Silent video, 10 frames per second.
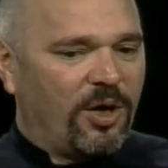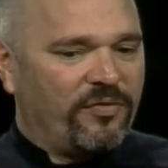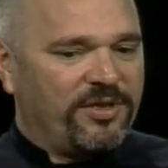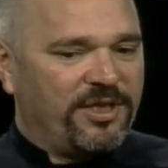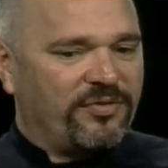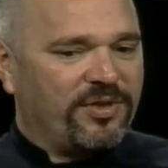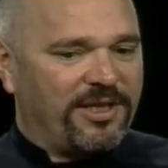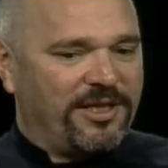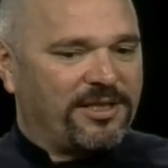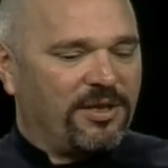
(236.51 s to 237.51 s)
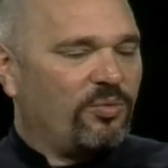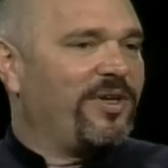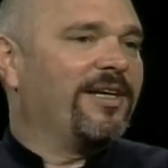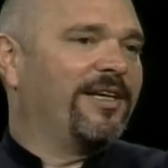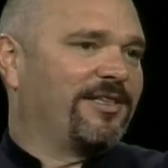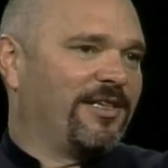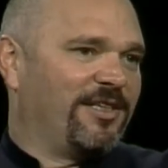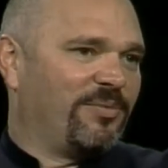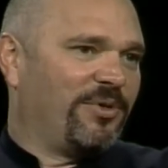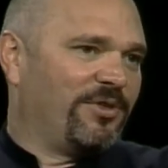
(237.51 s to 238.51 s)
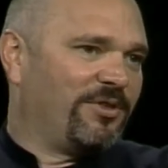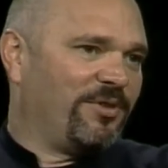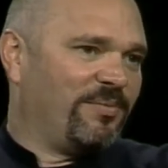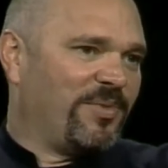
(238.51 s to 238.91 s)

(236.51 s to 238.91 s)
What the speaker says: of a different Italy, a real Italy, as opposed to an